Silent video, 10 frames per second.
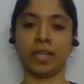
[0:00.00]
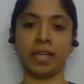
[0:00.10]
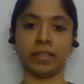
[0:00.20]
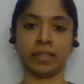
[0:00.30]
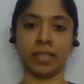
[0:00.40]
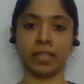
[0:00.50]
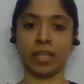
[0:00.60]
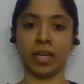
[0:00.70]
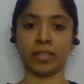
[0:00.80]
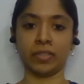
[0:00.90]
and
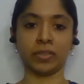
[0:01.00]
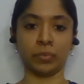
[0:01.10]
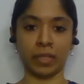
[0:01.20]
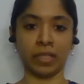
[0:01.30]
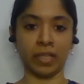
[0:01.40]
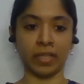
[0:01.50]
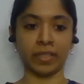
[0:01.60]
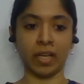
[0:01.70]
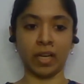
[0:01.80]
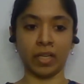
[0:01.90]
then I just felt
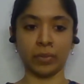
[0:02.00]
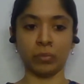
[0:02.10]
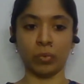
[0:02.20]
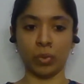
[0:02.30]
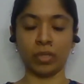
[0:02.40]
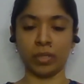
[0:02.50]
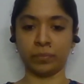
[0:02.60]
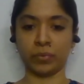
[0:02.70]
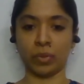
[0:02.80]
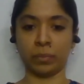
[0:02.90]
like I woke up
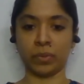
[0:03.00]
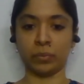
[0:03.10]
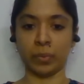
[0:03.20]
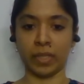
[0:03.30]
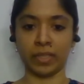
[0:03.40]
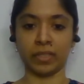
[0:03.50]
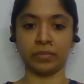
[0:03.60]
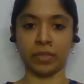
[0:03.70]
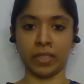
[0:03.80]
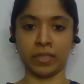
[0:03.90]
from a very,
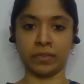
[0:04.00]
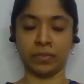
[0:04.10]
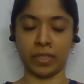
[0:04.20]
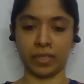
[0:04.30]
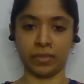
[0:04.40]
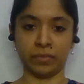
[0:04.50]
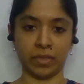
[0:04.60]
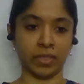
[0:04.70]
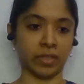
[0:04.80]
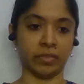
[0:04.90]
very, very,
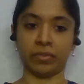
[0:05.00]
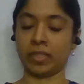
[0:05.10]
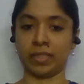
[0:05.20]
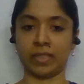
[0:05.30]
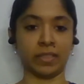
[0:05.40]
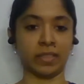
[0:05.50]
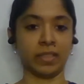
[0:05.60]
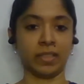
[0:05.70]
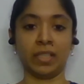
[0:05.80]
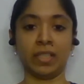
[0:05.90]
very, very
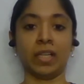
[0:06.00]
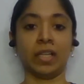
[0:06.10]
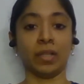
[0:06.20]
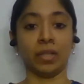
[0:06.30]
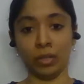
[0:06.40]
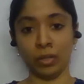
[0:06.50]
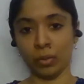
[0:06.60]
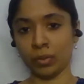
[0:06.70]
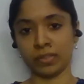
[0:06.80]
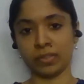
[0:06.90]

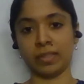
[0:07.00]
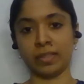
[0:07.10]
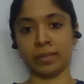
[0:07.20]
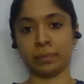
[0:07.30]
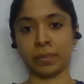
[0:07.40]
long sleep.